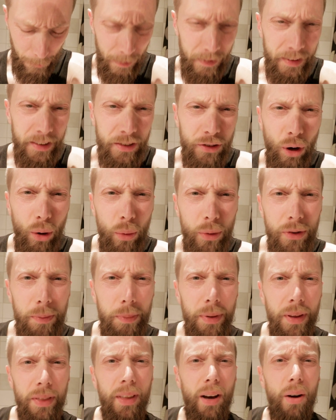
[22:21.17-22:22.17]
it's always
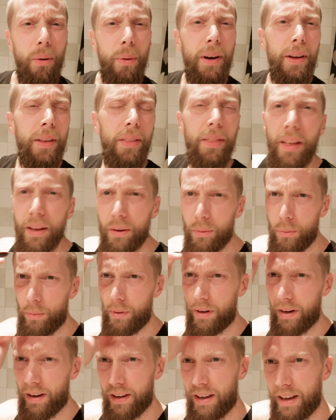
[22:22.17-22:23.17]
been that way, that
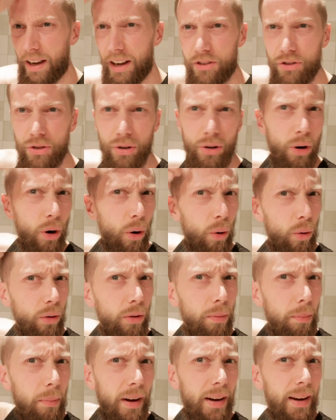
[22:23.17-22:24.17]
when I catch a
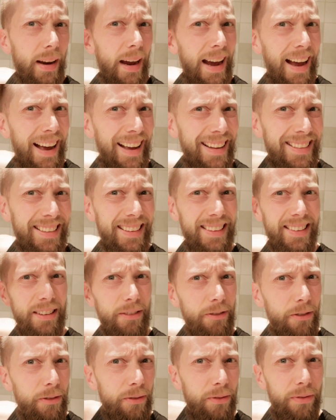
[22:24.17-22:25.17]
cold, my hands and
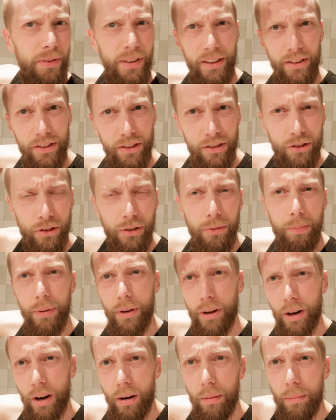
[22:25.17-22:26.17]
feet just
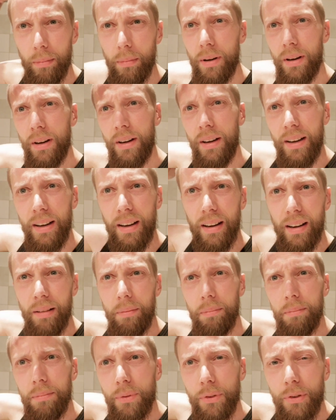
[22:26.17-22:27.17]
become
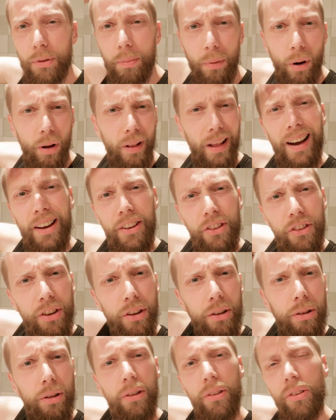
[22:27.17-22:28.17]
small
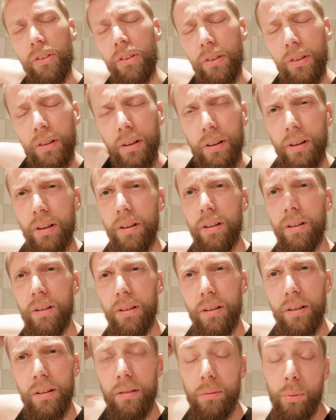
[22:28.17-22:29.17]
icicles.
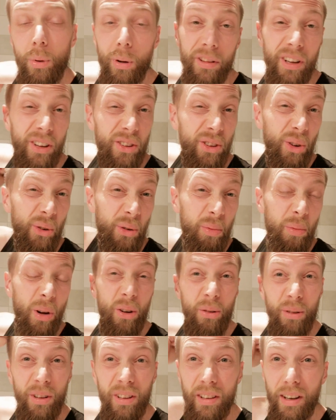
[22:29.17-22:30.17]
Well, not so small,
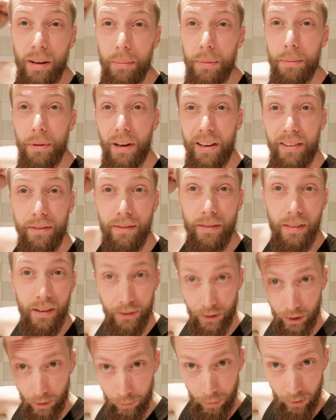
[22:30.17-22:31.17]
really. I mean, I've,
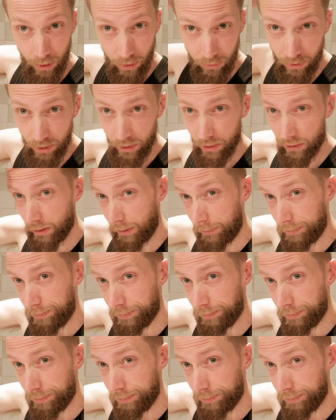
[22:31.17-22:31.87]
I've got big feet.